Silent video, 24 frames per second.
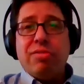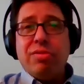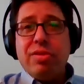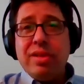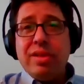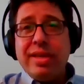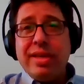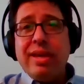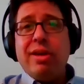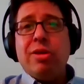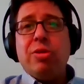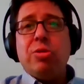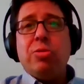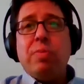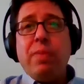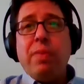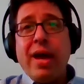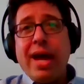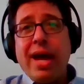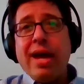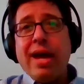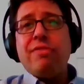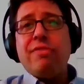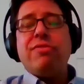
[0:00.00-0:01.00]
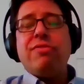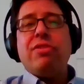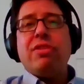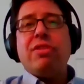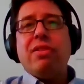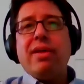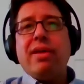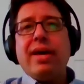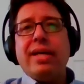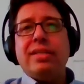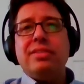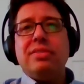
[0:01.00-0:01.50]
They've really held
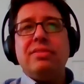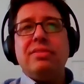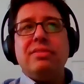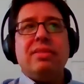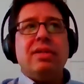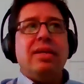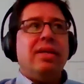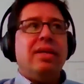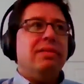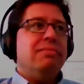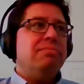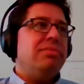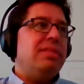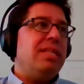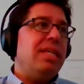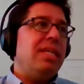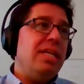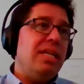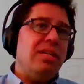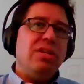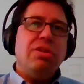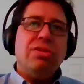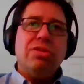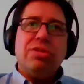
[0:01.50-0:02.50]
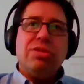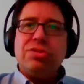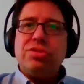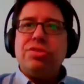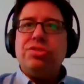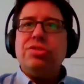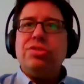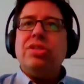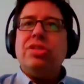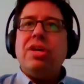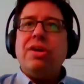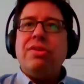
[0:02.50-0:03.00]
pat for the last 10
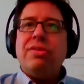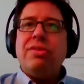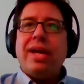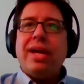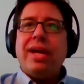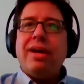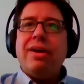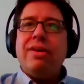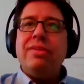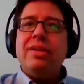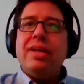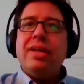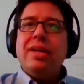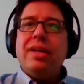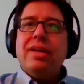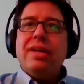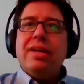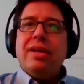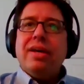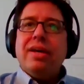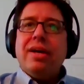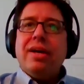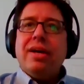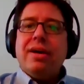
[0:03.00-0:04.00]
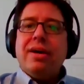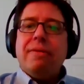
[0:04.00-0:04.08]
years or so now,